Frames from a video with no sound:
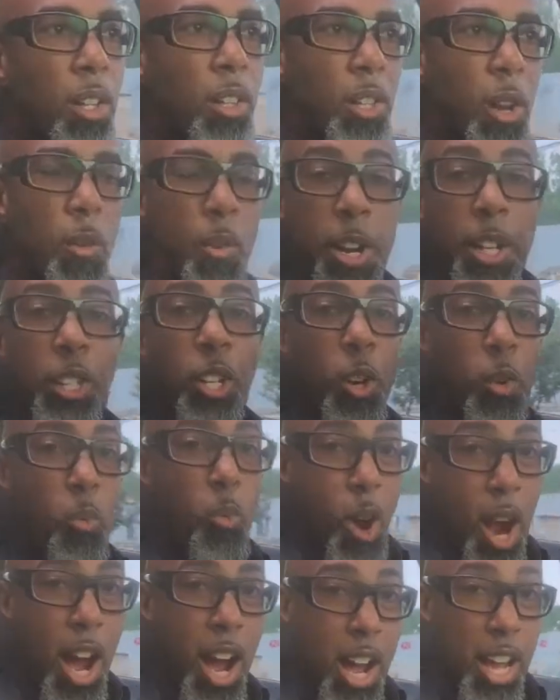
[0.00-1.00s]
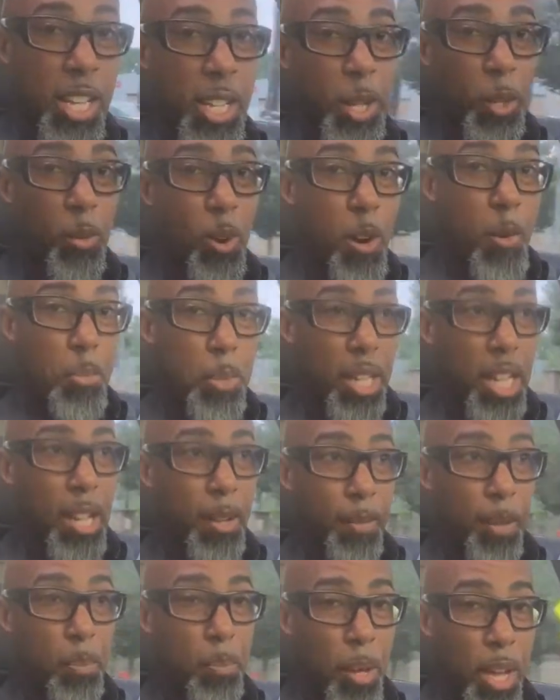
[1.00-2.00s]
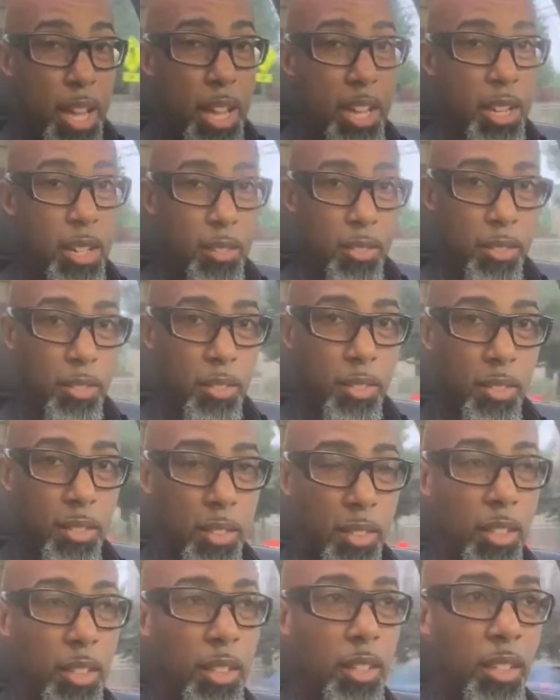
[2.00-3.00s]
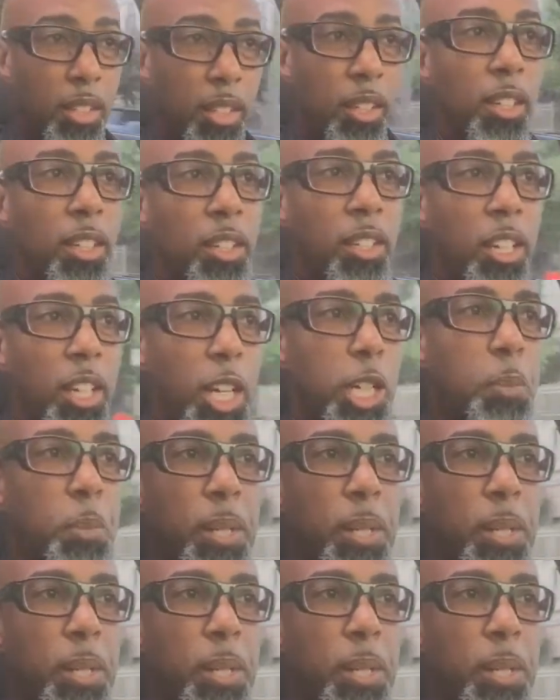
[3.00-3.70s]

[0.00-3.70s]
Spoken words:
The reason why you won't be able to pay them is